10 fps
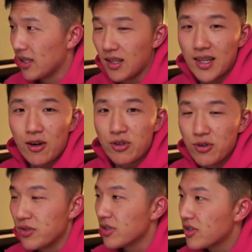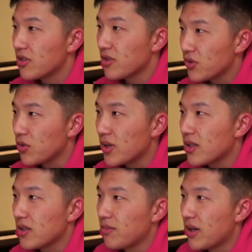allow users to
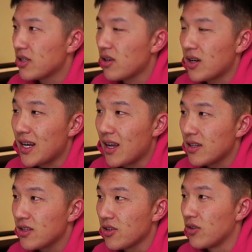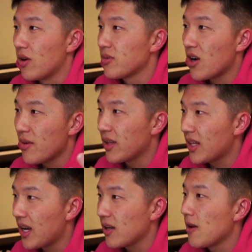sort by start and end so i'm sorry about
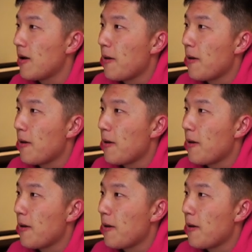that